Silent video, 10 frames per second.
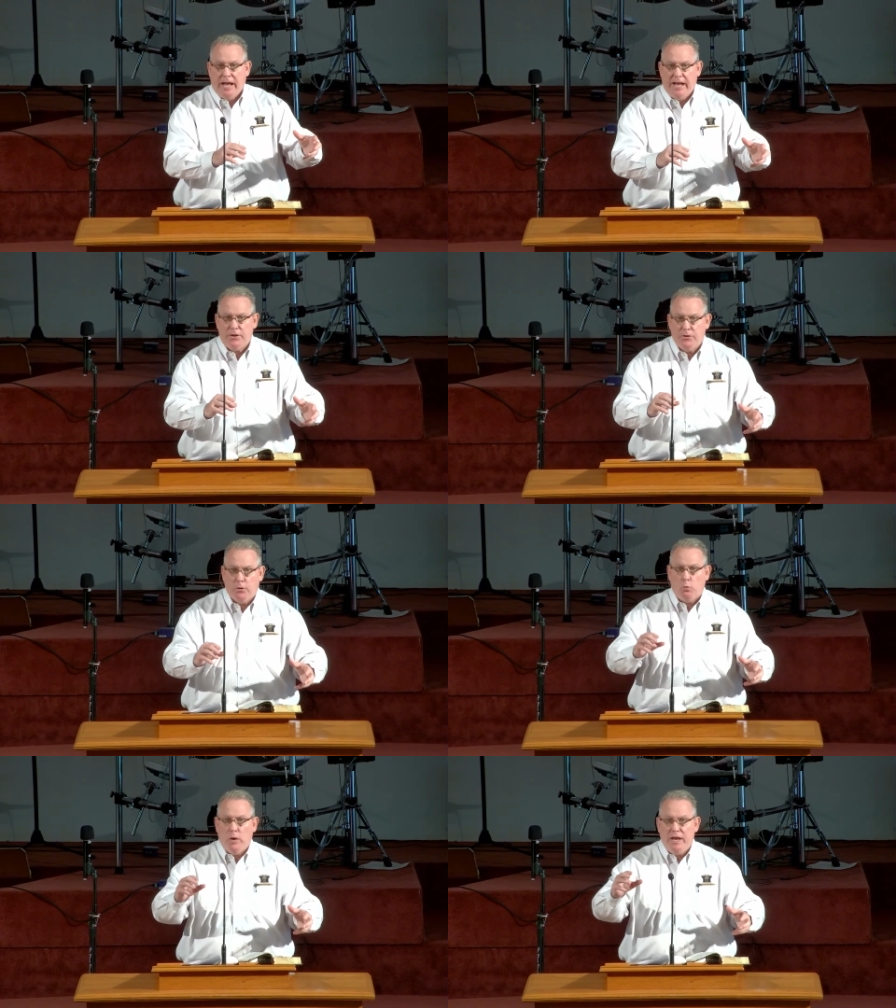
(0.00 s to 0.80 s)
and the
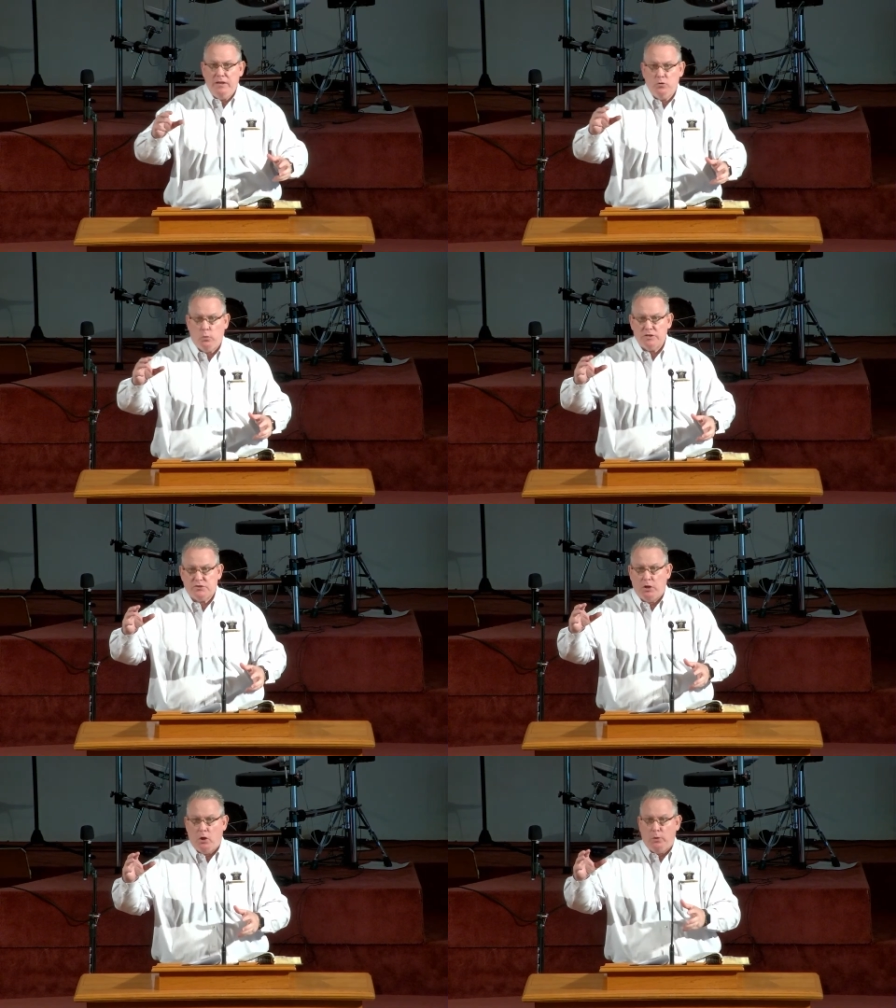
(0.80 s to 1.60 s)
wind was
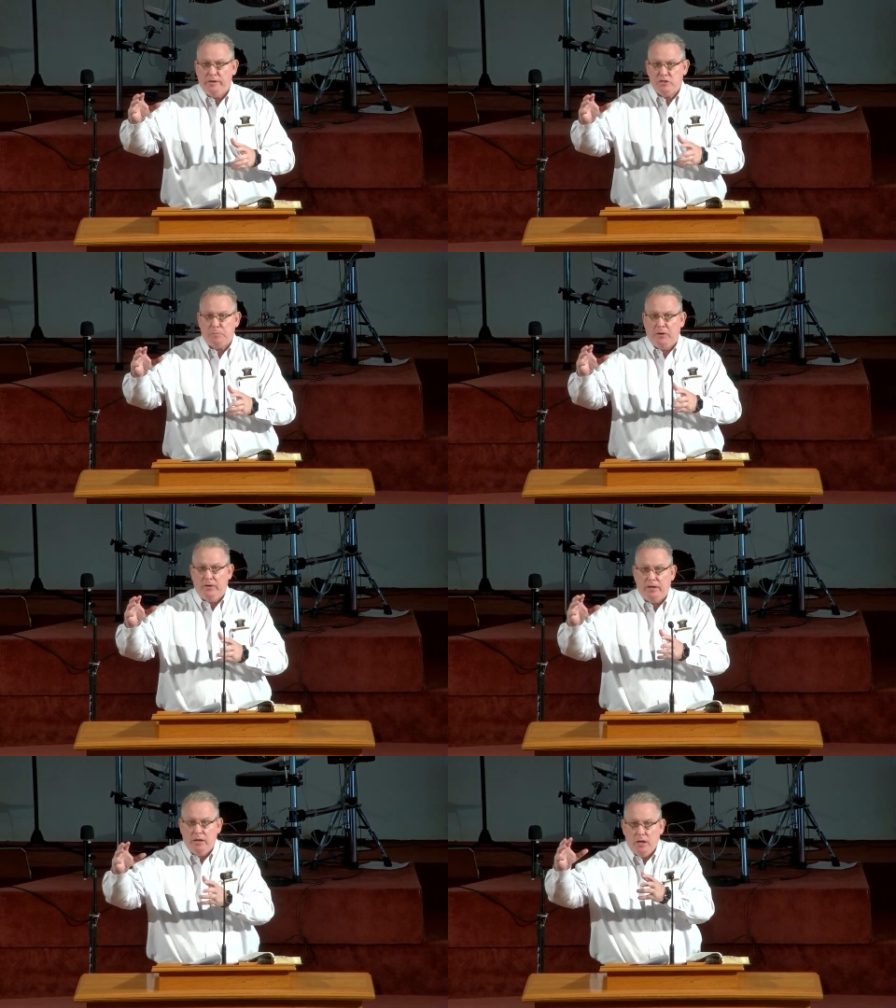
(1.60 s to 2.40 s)
the Holy Spirit